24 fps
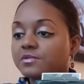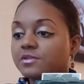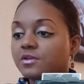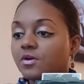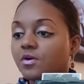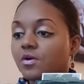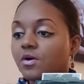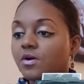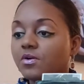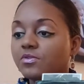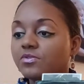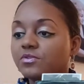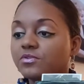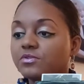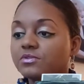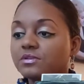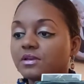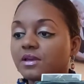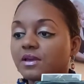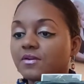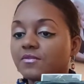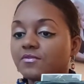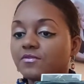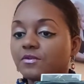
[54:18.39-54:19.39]
the author's
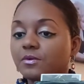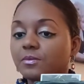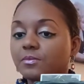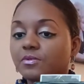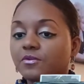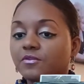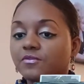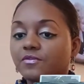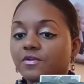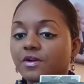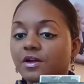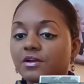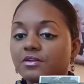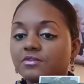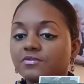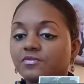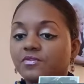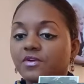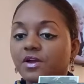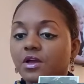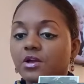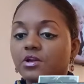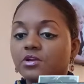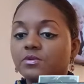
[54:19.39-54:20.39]
effort provides
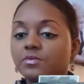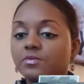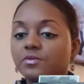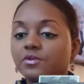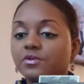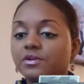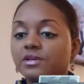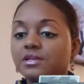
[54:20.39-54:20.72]
valuable